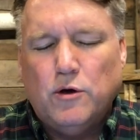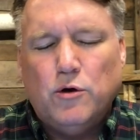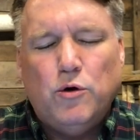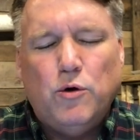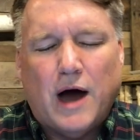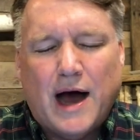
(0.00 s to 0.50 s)

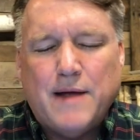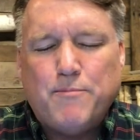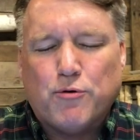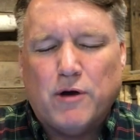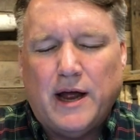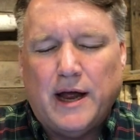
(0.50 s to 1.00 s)
who I
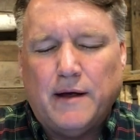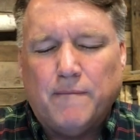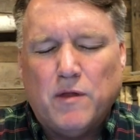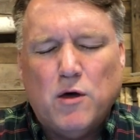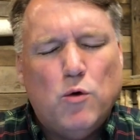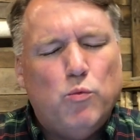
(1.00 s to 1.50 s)
pray
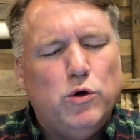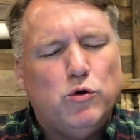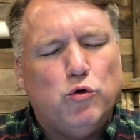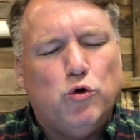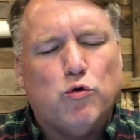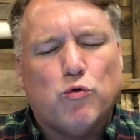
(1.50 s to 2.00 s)

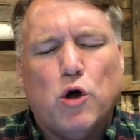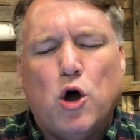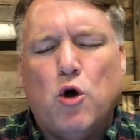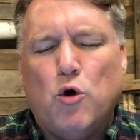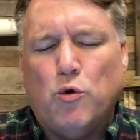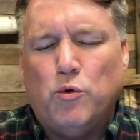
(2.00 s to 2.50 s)
will
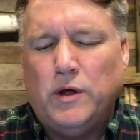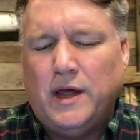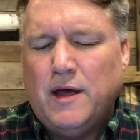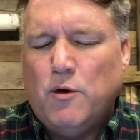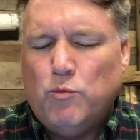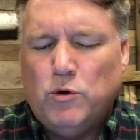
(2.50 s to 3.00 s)
grow,
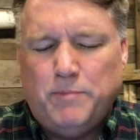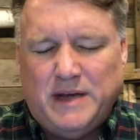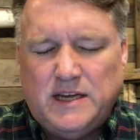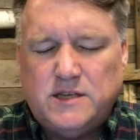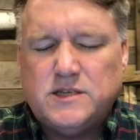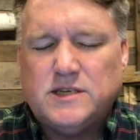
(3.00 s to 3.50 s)
will
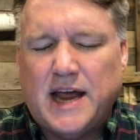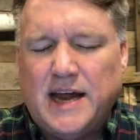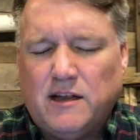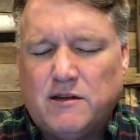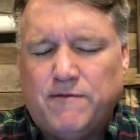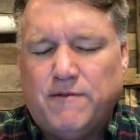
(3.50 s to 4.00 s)
be
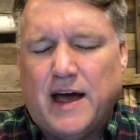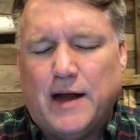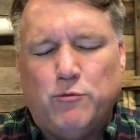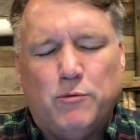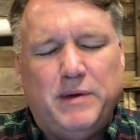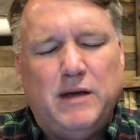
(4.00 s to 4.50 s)
sanctified,
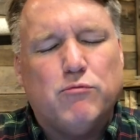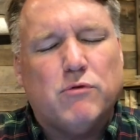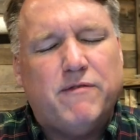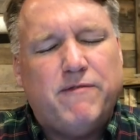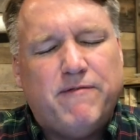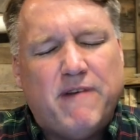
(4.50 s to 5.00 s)
will be
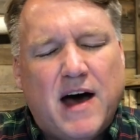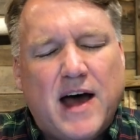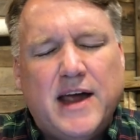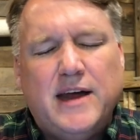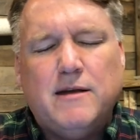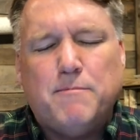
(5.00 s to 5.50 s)

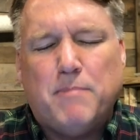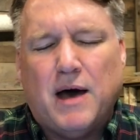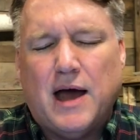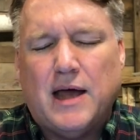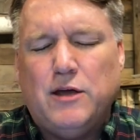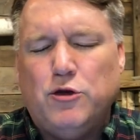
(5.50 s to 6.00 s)
refined
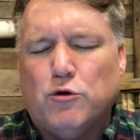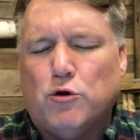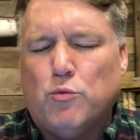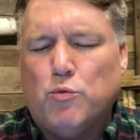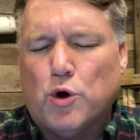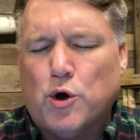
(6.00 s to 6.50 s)
by your
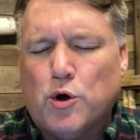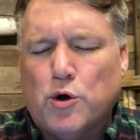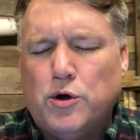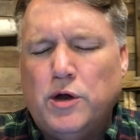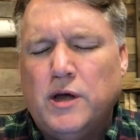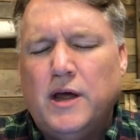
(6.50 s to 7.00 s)

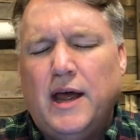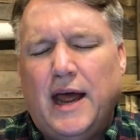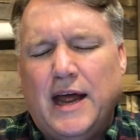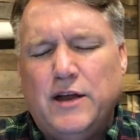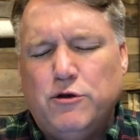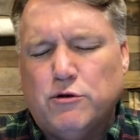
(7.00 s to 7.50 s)
word
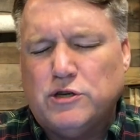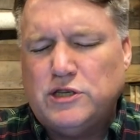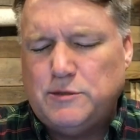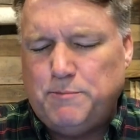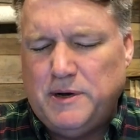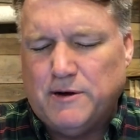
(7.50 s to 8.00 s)
and your
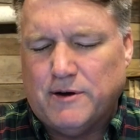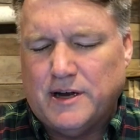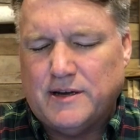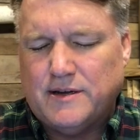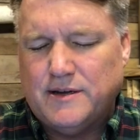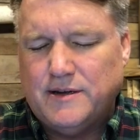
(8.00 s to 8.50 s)
spirit,